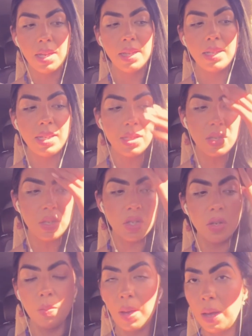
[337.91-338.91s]
This is
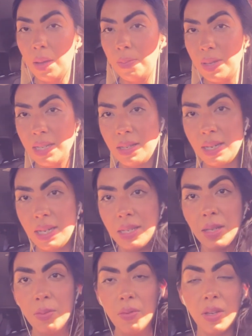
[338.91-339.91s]
also about a business.
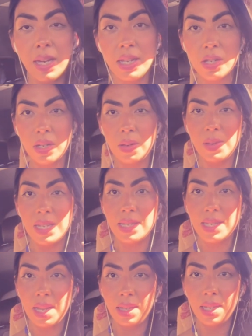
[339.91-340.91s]
Some of you guys are going to be
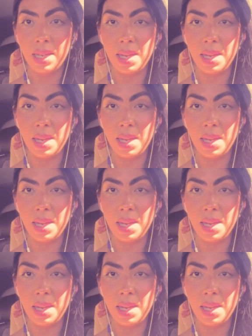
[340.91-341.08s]
selling